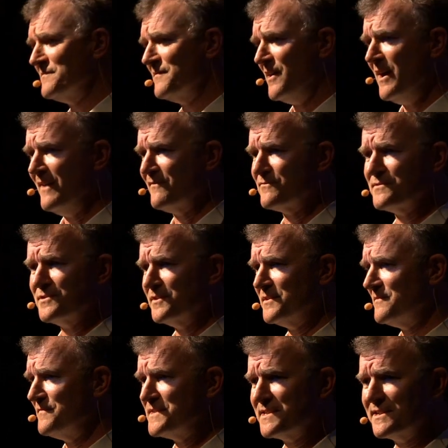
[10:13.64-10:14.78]
survived was not
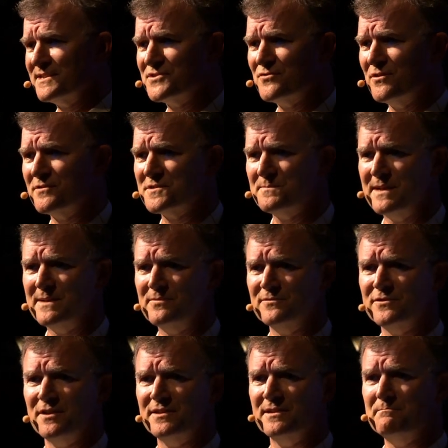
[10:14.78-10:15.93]
the physically strongest people,
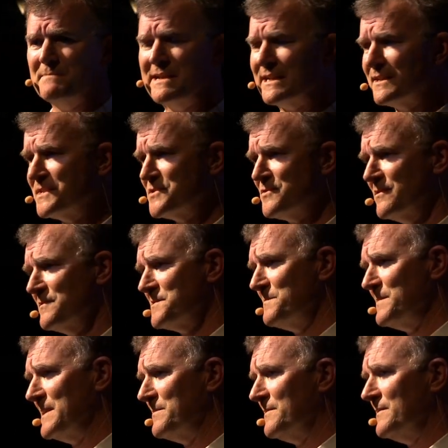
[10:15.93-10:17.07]
not the mentally strongest
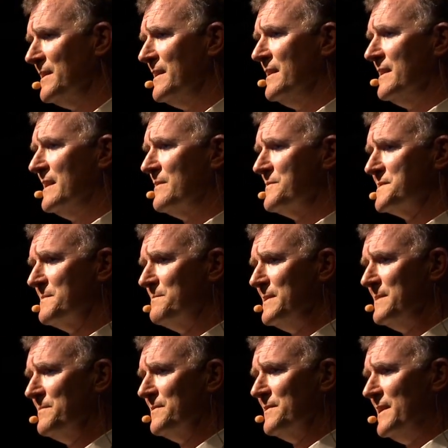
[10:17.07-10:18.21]
people. It was the
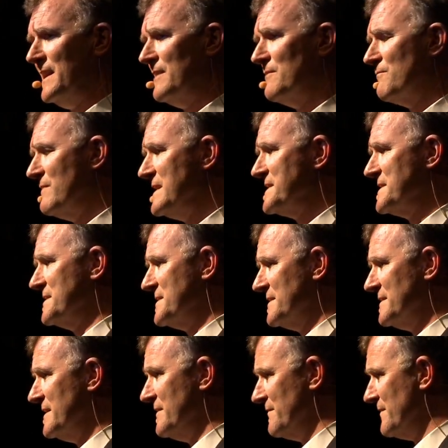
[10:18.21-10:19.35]
people that had a reason
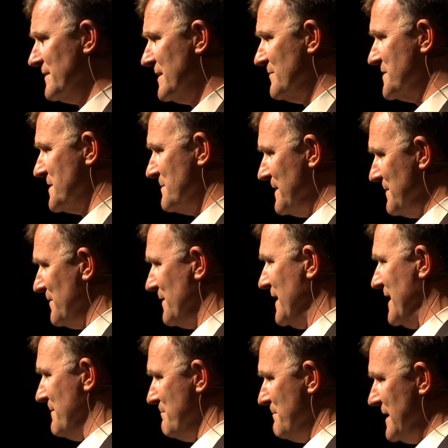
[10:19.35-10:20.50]
to live. It was the people that
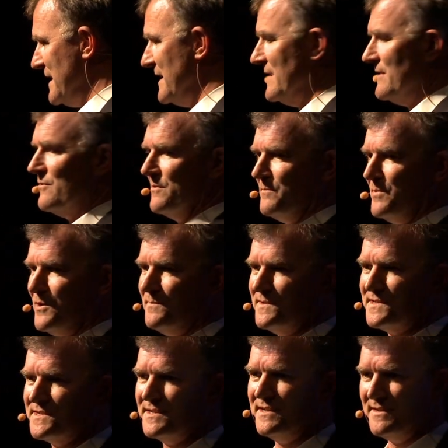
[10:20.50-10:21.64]
had a meaning or a
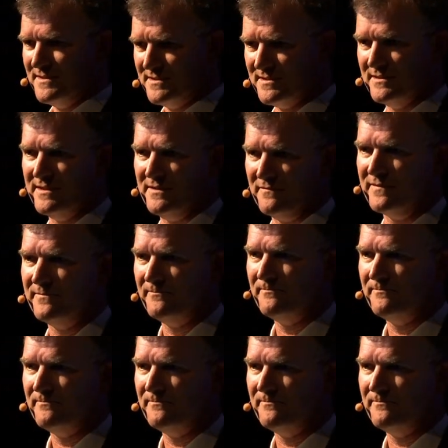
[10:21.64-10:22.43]
purpose to live,